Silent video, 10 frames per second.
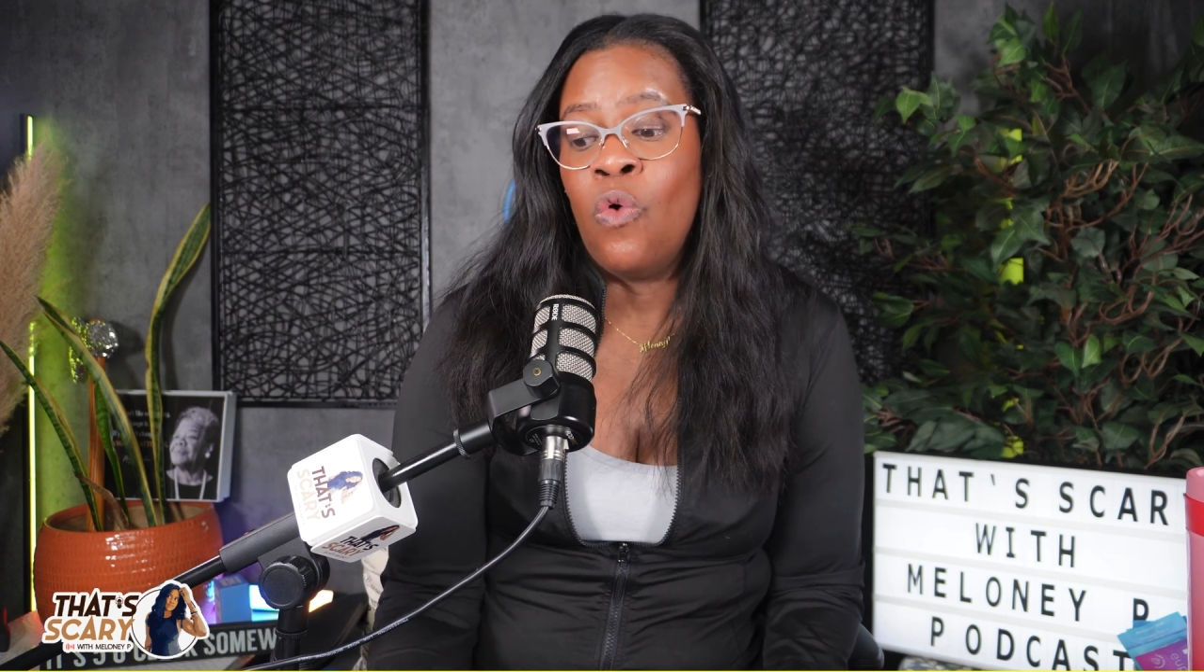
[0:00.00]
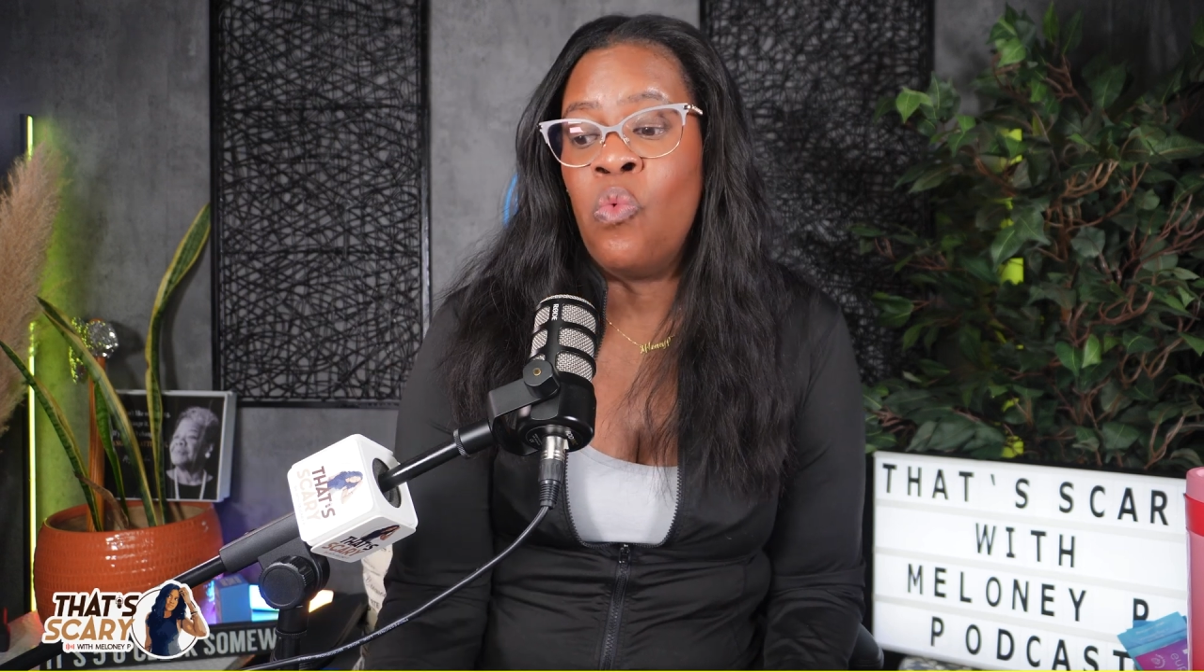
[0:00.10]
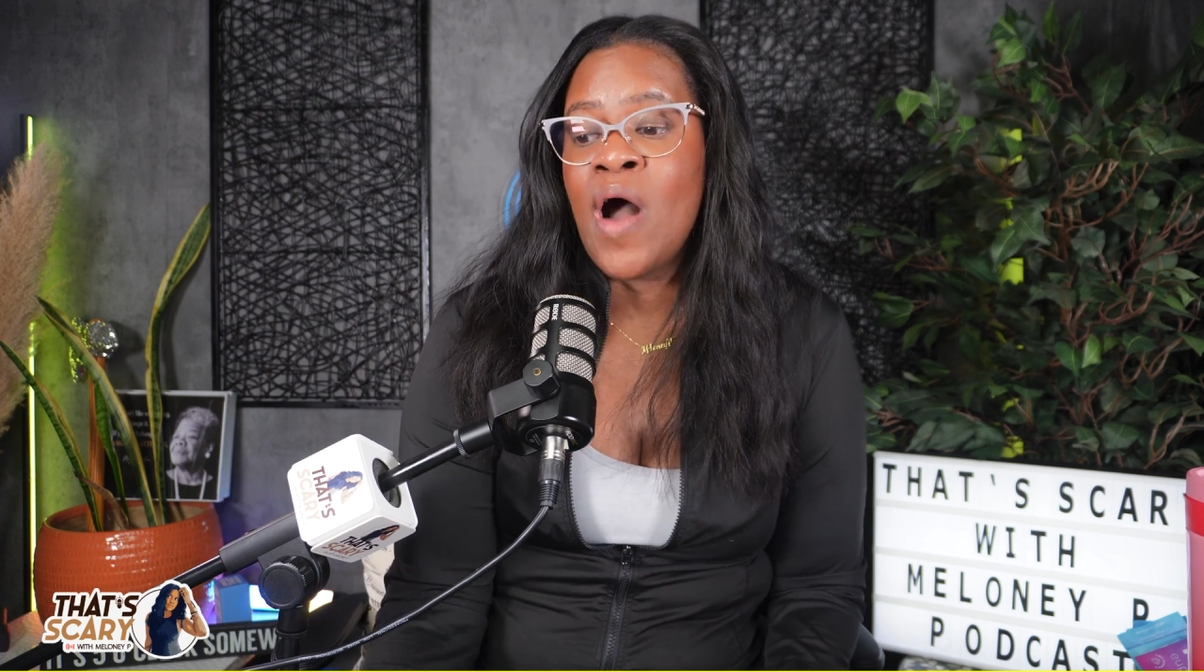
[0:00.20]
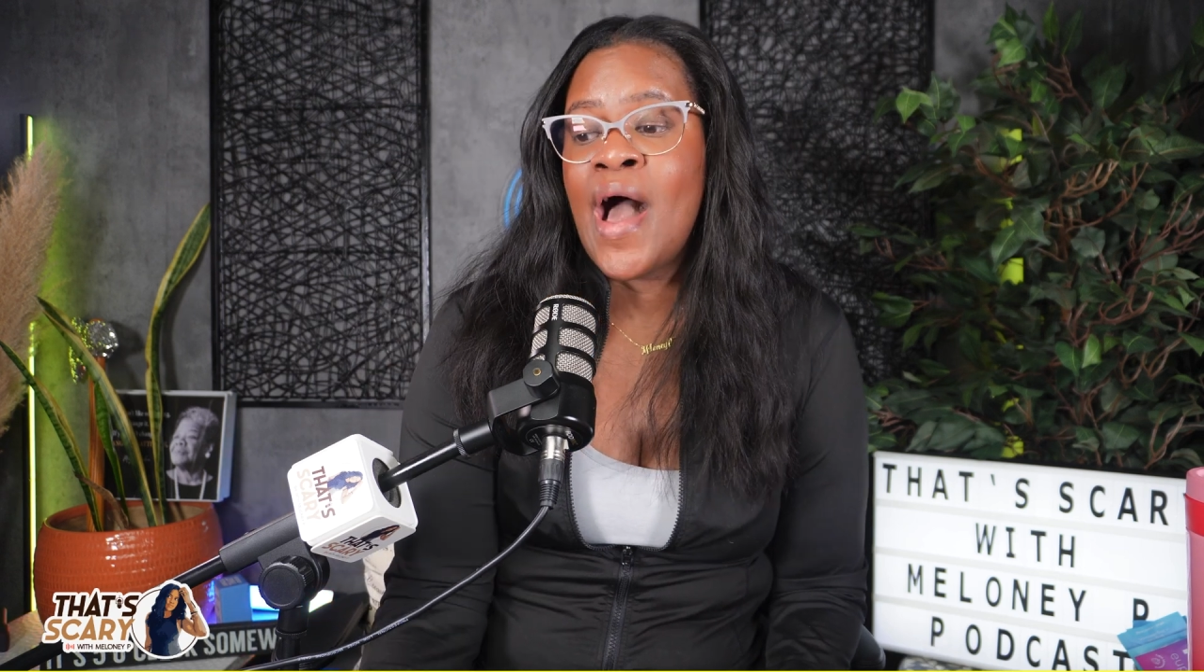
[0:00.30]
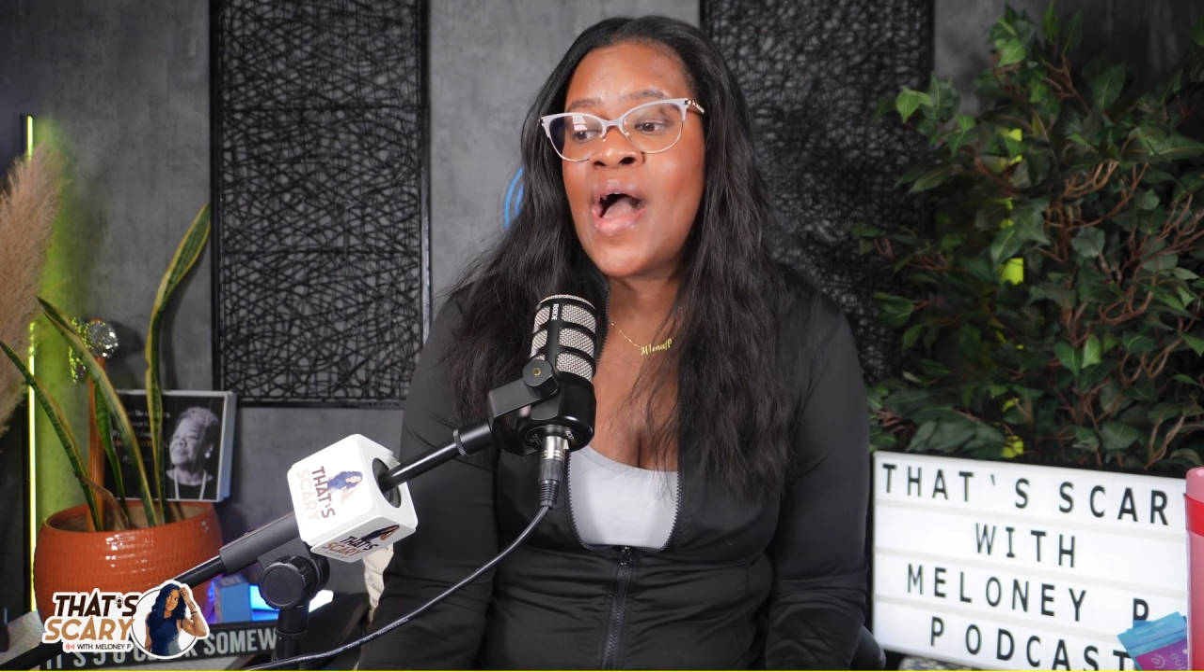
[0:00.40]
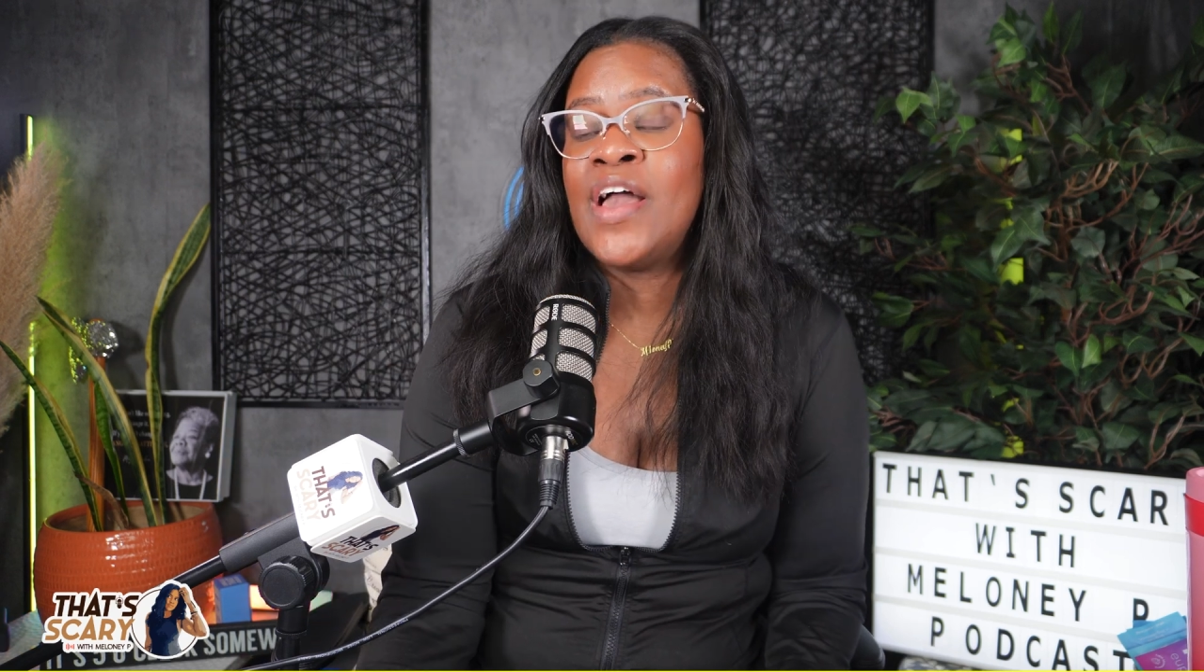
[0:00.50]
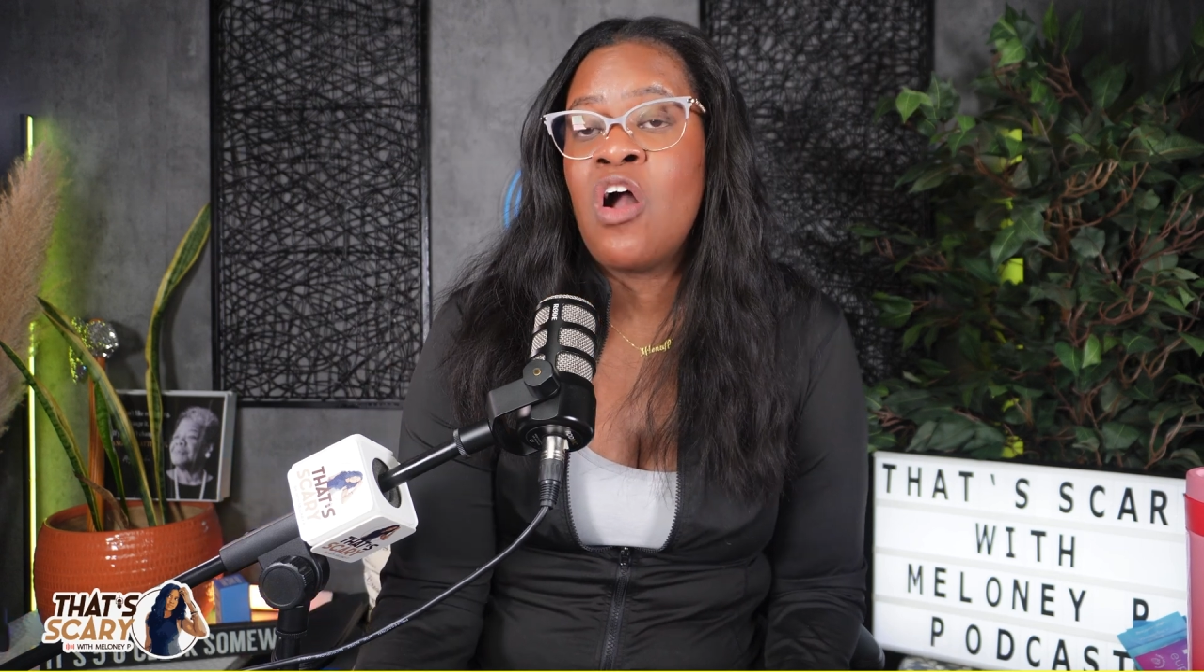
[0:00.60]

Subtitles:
Why